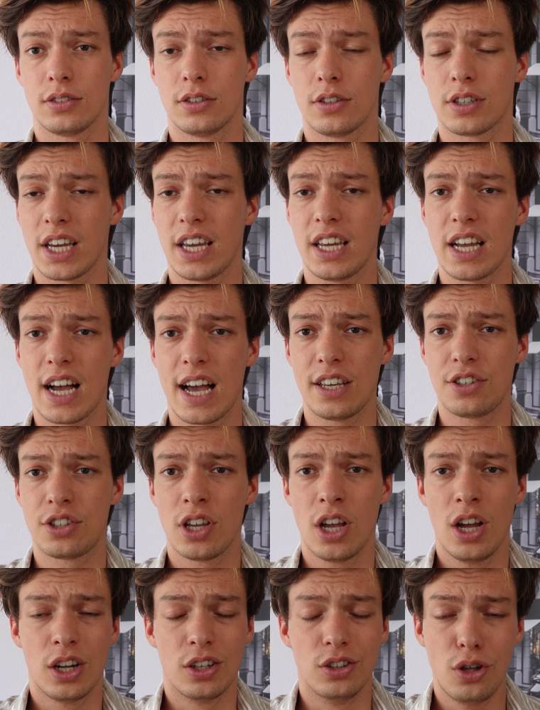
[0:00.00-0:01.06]
Okay guys,
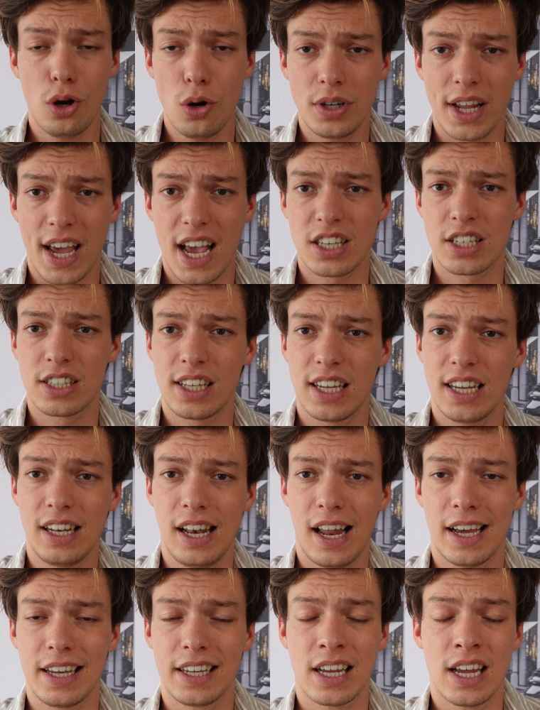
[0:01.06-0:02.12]
don't hesitate
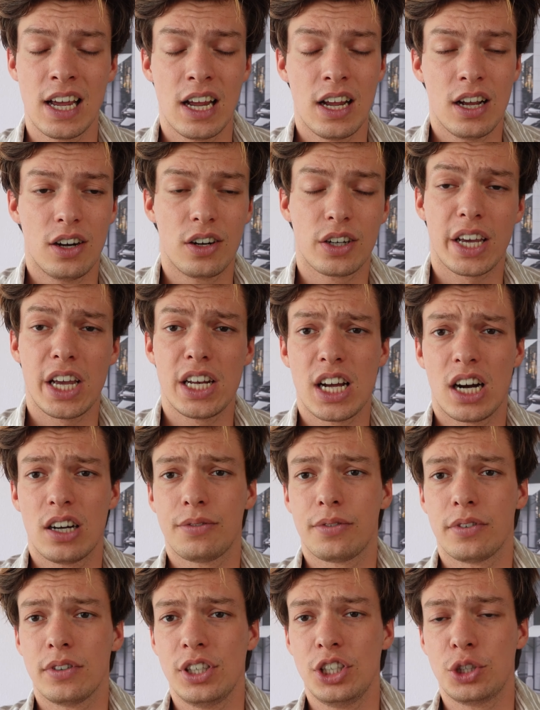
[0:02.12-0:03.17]
like, okay, now I
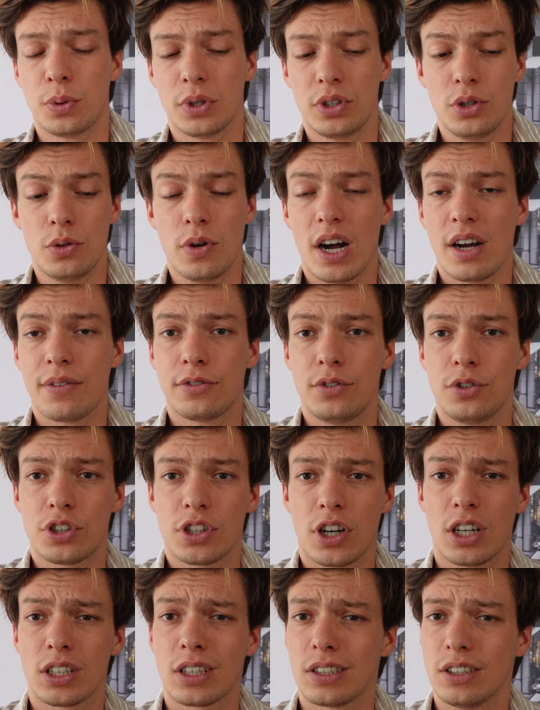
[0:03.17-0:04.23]
have a niche, but do I have to
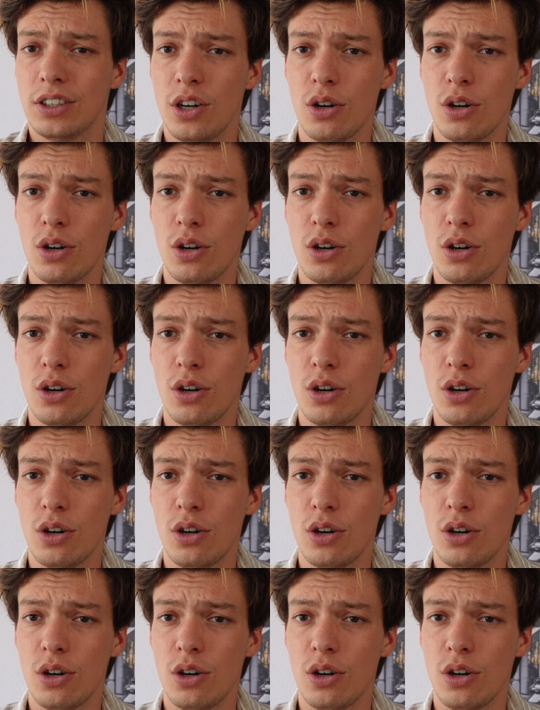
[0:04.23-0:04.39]
start?